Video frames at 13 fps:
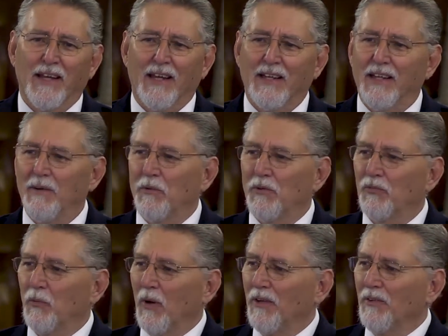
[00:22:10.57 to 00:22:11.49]
And he
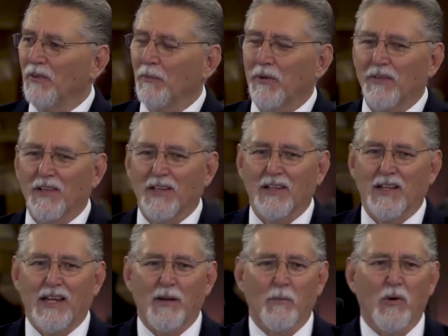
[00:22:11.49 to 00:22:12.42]
was wondering where the little
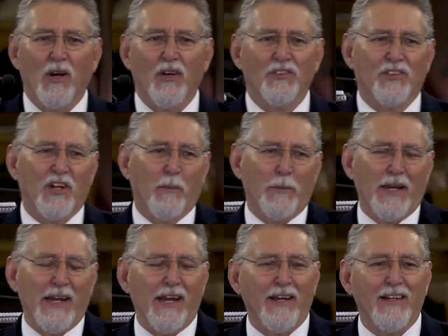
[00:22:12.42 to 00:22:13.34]
lamb was. And up
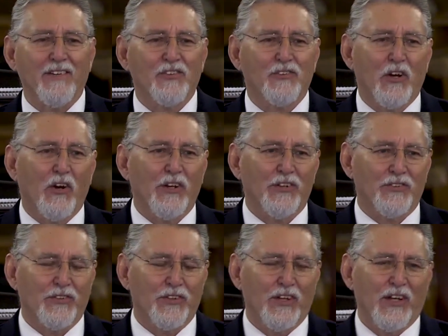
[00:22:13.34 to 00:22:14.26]
ahead, he saw
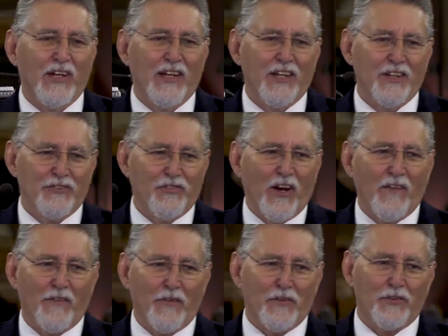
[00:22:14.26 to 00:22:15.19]
his, his
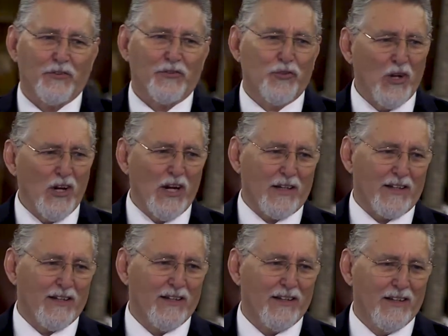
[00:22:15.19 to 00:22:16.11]
father's truck.